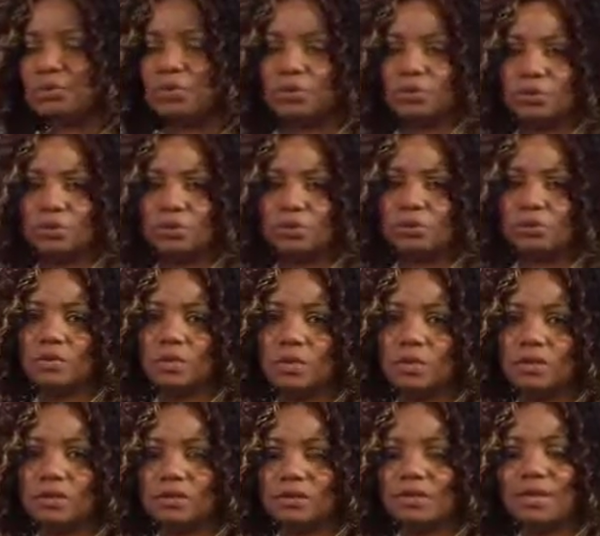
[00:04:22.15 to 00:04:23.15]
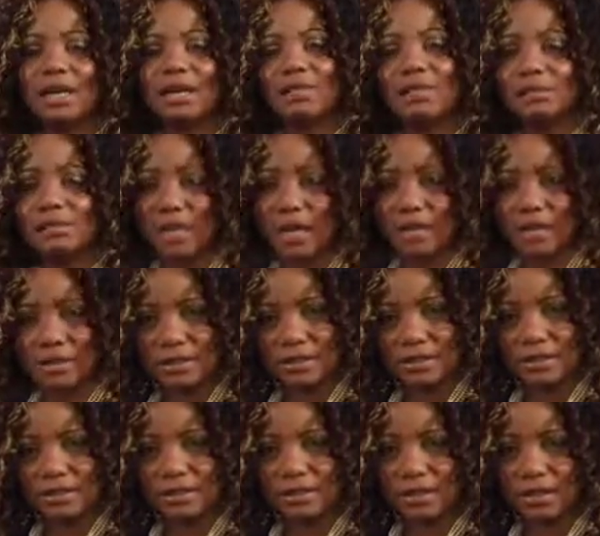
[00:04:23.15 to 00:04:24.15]
to gun
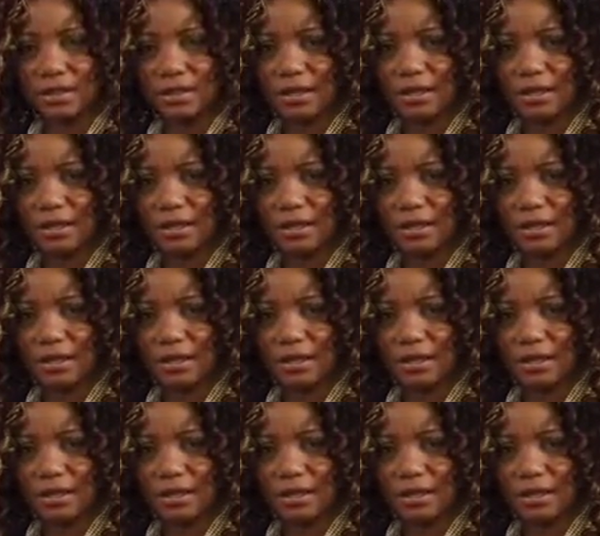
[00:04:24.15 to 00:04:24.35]
violence.